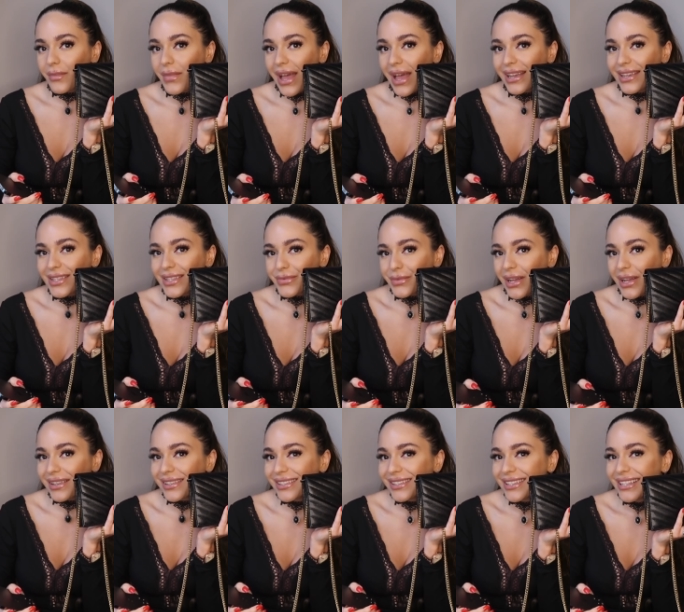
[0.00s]
bag as
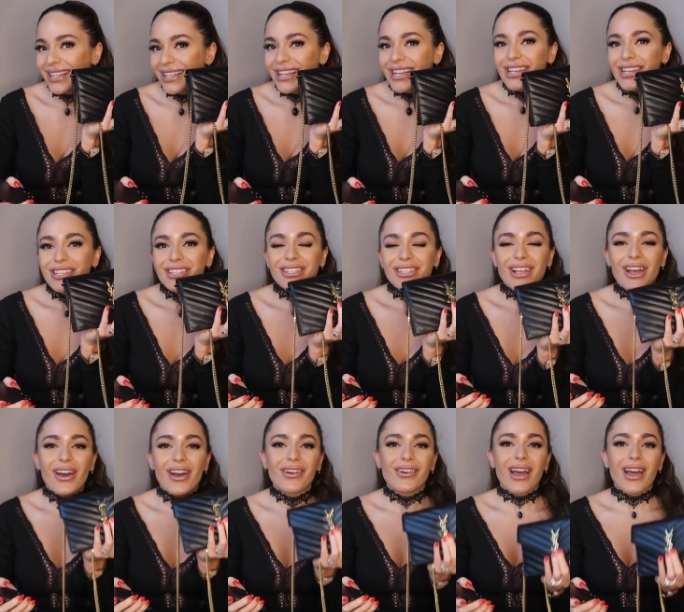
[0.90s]
well.
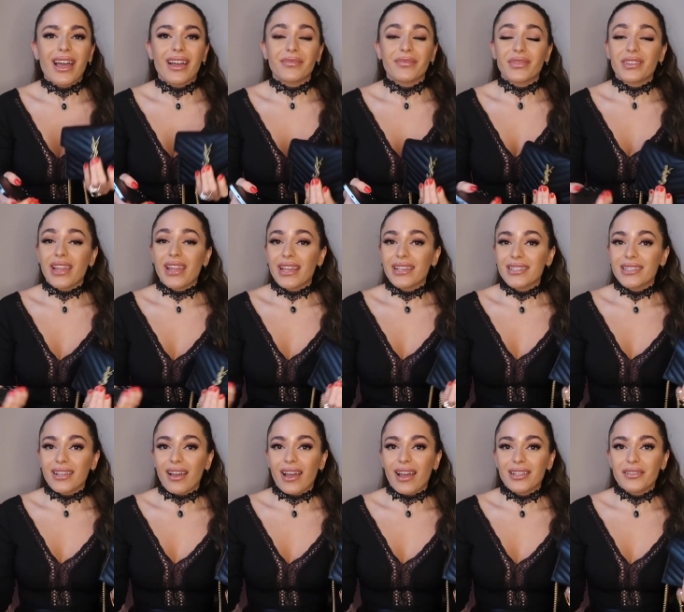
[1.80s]
So thanks
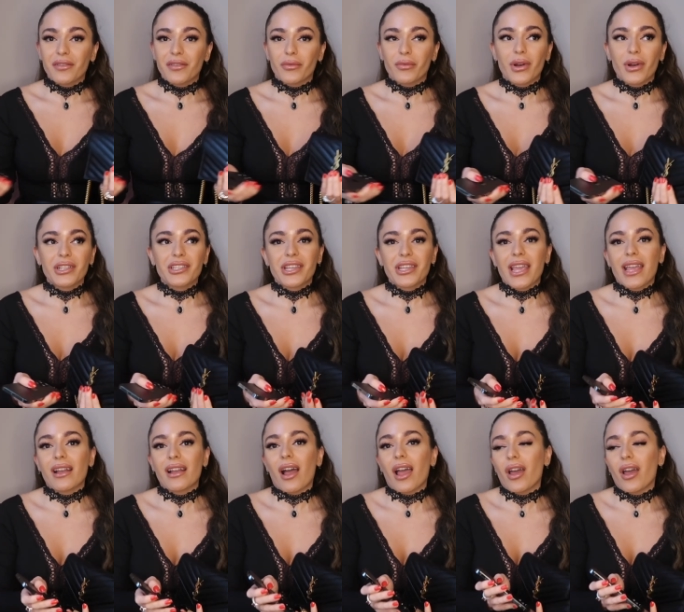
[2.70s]
guys for
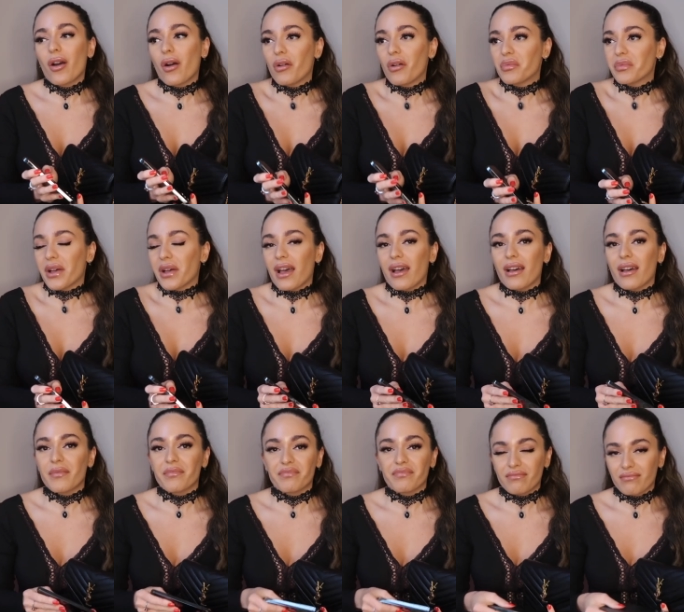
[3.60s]
watching. I hope
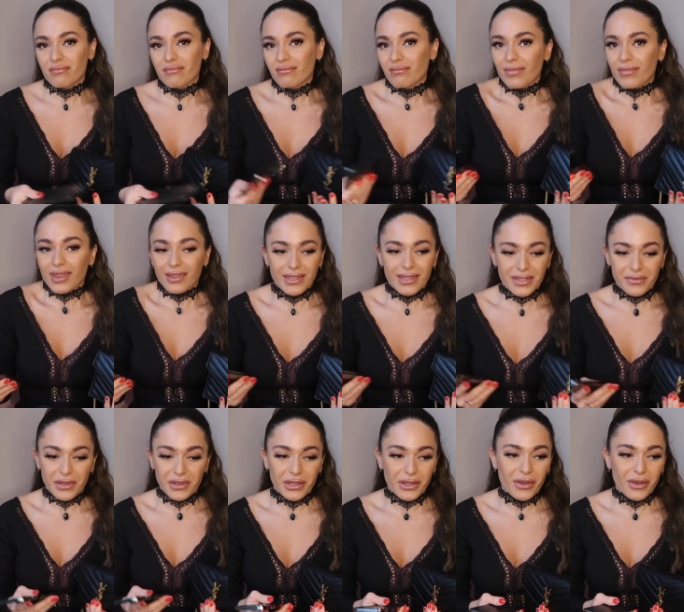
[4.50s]
this
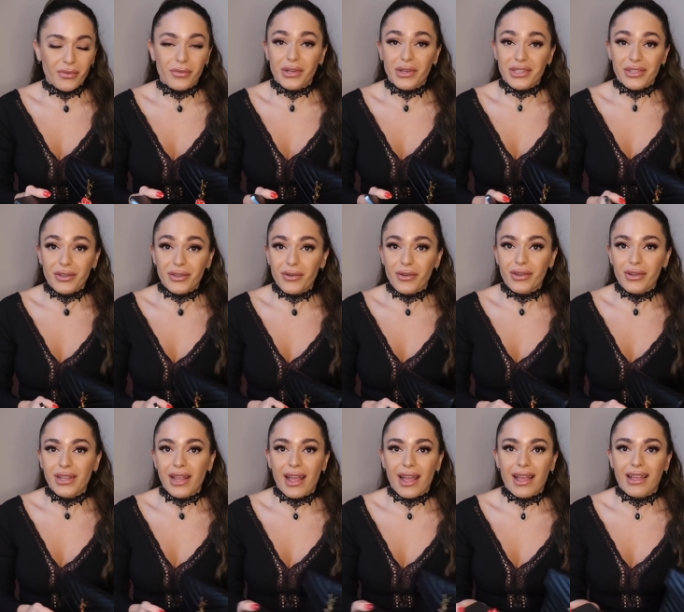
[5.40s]
video was
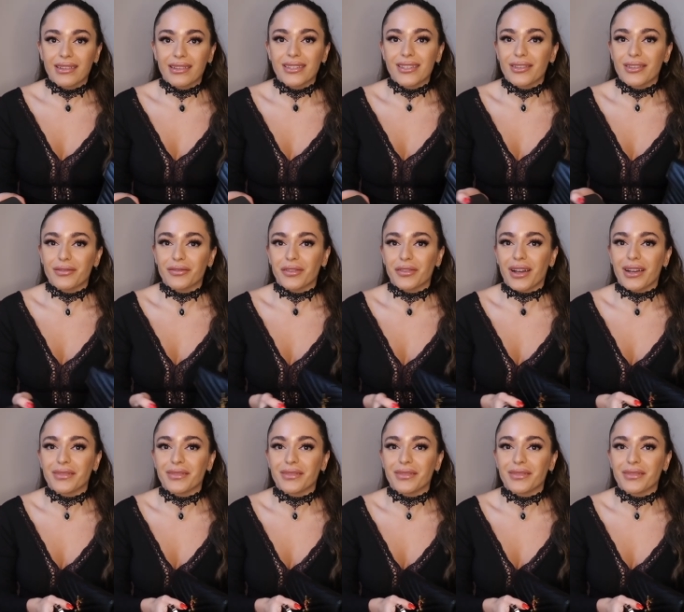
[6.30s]
good and you've